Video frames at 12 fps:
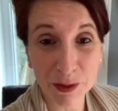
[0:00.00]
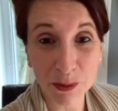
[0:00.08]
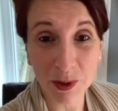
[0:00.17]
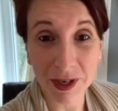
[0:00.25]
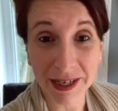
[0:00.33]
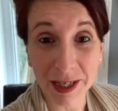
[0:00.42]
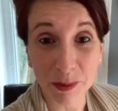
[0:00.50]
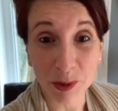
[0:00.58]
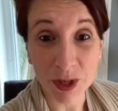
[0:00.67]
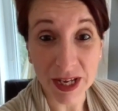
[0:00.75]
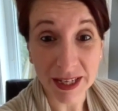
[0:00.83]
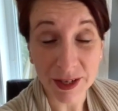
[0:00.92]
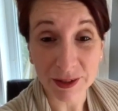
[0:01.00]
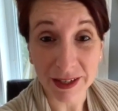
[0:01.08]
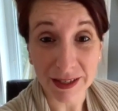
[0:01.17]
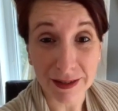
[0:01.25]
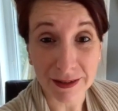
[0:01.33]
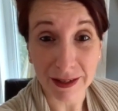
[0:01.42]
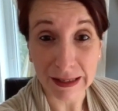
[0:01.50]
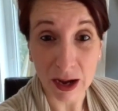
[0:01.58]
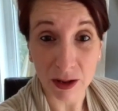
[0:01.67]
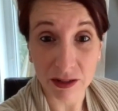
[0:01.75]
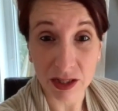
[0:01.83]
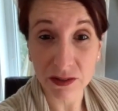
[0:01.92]
on and I'm Maria here, licensed
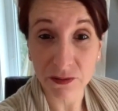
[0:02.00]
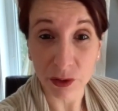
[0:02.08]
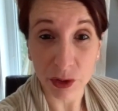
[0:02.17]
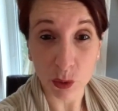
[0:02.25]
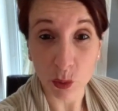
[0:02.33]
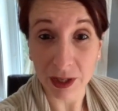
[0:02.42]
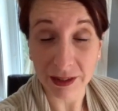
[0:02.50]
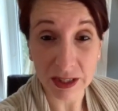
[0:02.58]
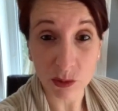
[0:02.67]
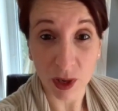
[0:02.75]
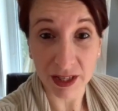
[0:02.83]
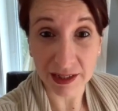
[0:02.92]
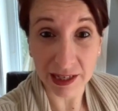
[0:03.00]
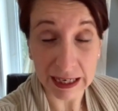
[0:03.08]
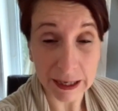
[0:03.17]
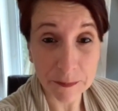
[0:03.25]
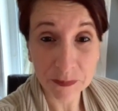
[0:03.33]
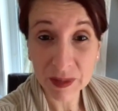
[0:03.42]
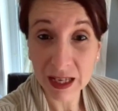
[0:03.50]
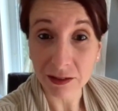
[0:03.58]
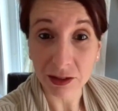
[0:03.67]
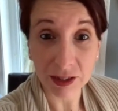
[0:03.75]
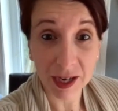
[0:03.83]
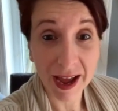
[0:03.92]
psychologist for your Wellness Wednesday.
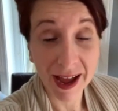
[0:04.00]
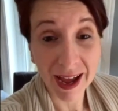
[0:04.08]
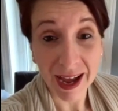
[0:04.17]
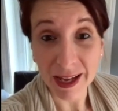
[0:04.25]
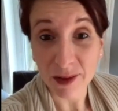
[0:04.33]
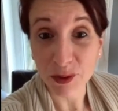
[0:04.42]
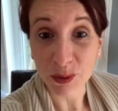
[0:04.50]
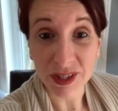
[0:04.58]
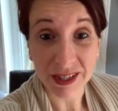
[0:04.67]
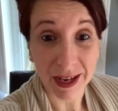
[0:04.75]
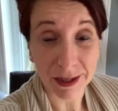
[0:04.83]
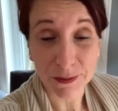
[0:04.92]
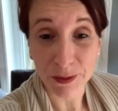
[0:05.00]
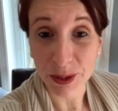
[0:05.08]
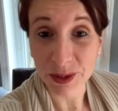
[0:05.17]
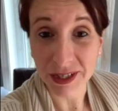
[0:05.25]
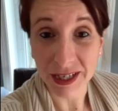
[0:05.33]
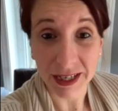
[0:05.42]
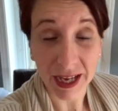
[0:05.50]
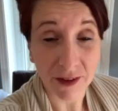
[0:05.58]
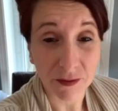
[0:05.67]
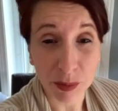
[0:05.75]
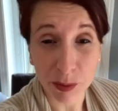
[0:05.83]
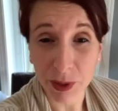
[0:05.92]
Look, I have no sass for you today. I
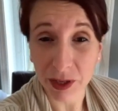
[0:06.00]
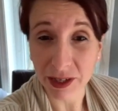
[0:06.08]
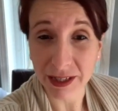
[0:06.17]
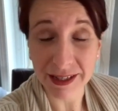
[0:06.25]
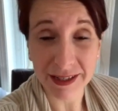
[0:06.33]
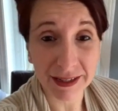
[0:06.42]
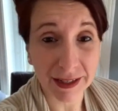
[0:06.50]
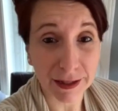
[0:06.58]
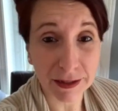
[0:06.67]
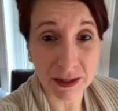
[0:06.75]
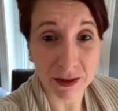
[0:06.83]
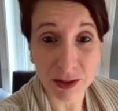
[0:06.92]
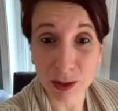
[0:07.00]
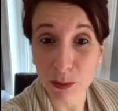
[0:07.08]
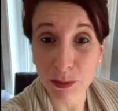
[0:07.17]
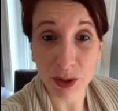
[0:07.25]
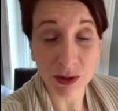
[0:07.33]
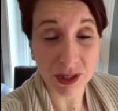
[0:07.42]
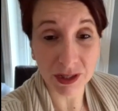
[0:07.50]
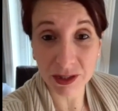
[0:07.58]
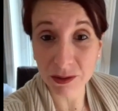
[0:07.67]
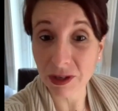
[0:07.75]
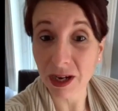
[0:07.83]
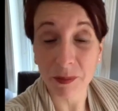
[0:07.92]
haven't prepared any skits. There's no music
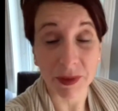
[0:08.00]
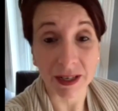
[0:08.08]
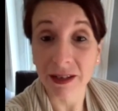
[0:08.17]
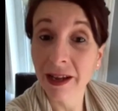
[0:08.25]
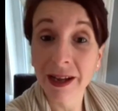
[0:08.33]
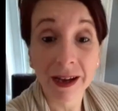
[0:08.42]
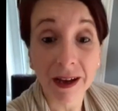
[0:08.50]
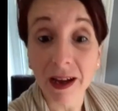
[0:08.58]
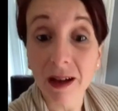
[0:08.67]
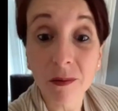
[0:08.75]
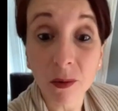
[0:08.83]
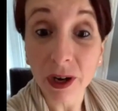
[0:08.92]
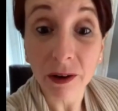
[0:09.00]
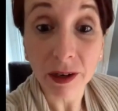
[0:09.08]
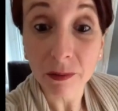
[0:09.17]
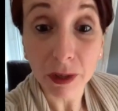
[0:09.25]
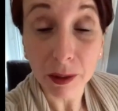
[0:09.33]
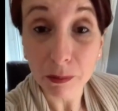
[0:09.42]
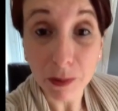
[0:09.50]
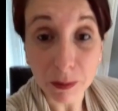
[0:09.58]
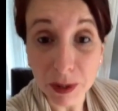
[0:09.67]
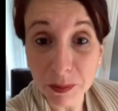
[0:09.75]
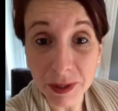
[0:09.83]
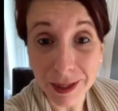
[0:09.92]
queued up and I'm wearing my
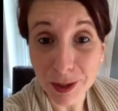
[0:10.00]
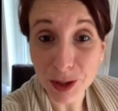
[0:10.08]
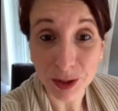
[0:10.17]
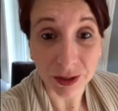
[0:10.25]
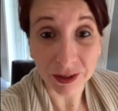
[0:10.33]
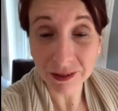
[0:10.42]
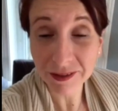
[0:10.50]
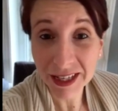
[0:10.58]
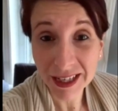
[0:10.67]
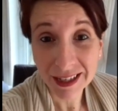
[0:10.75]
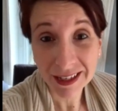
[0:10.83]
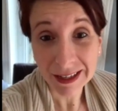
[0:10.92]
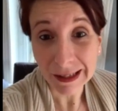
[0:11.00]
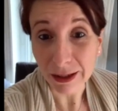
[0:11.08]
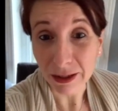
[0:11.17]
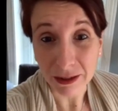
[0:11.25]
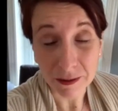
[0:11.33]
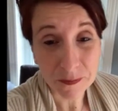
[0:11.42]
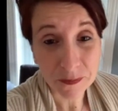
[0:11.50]
mummy pig shirt here